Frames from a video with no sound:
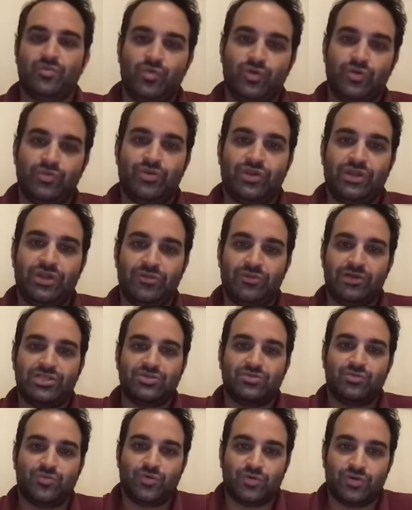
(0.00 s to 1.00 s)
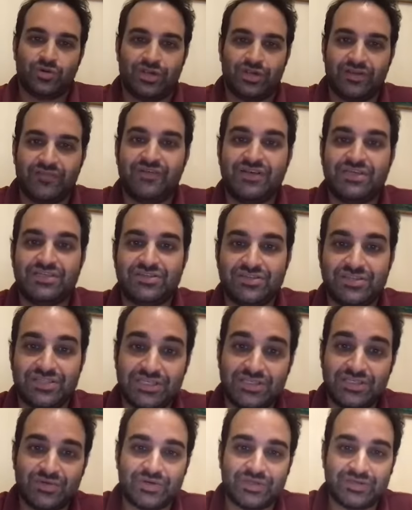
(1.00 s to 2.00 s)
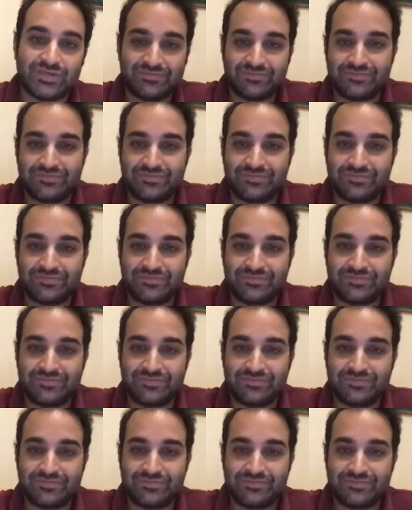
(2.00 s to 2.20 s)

would bring much more investors into it,